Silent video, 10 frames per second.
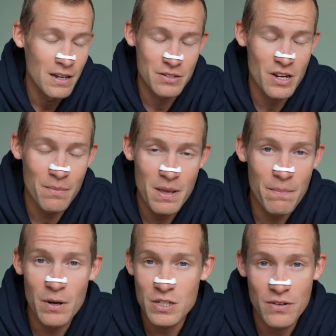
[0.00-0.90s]
Now it's gonna be a
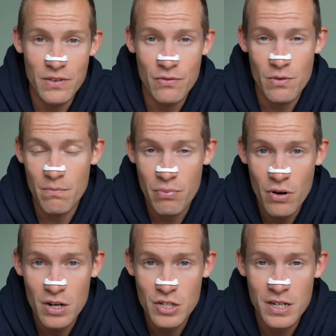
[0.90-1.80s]
bunch of different
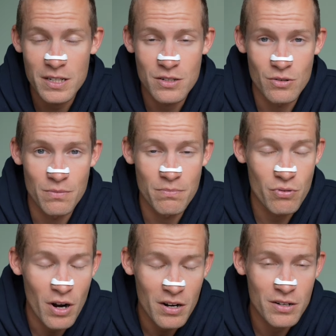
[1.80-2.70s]
projects or
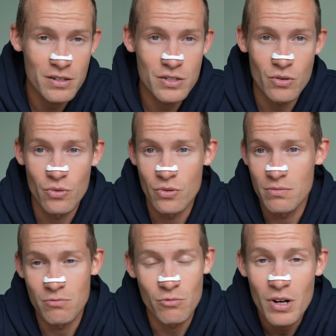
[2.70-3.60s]
products
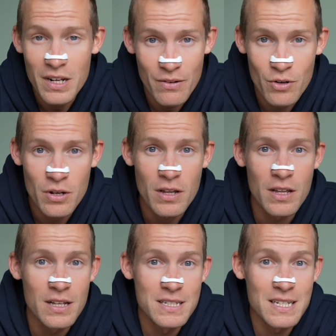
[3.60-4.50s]
or whatever,
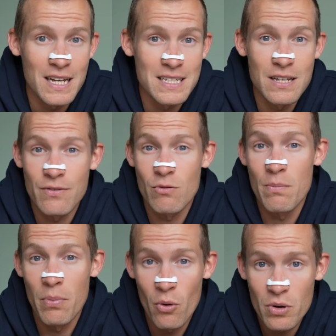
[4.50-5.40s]
scientific
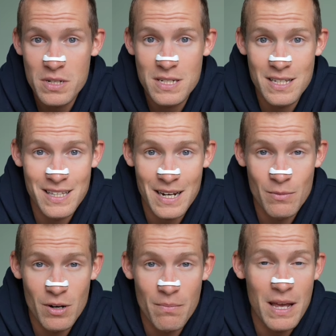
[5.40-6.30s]
reports that
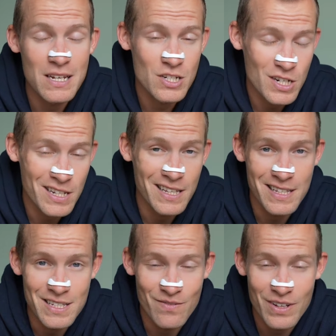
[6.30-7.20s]
I'm gonna mention
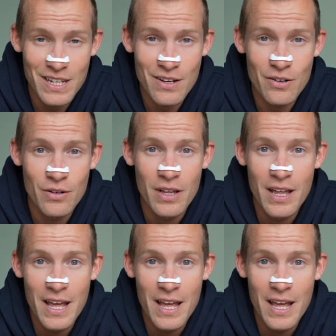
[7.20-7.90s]
in this video